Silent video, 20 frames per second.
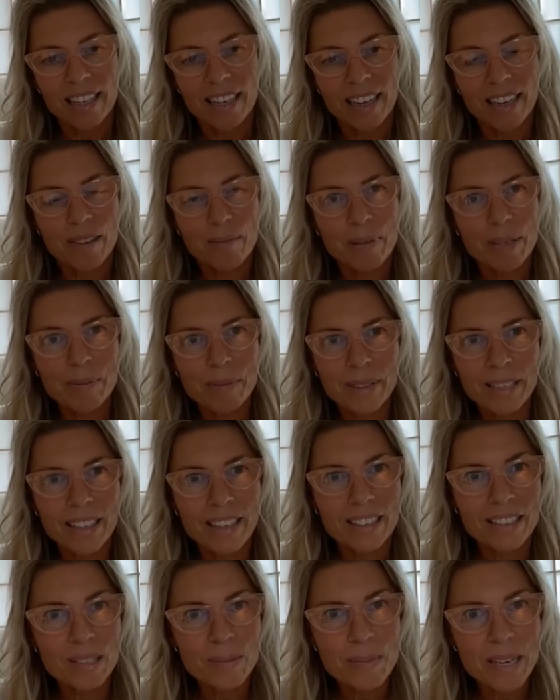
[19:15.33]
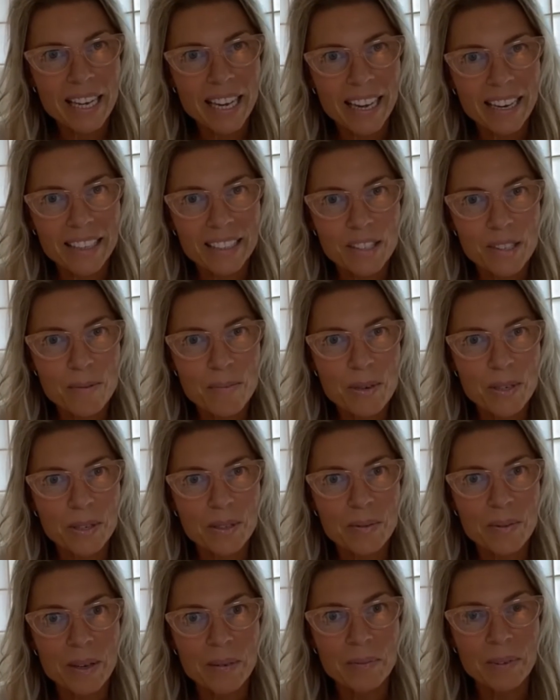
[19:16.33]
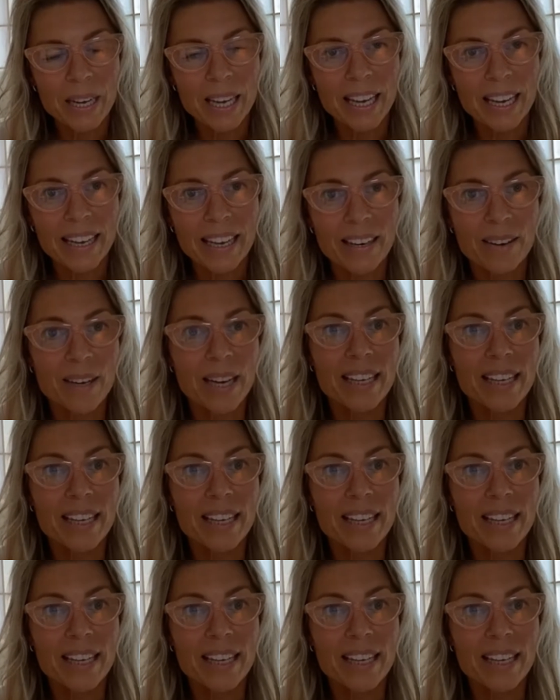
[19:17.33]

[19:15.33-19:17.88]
And people ask me, can I do more than 1 week?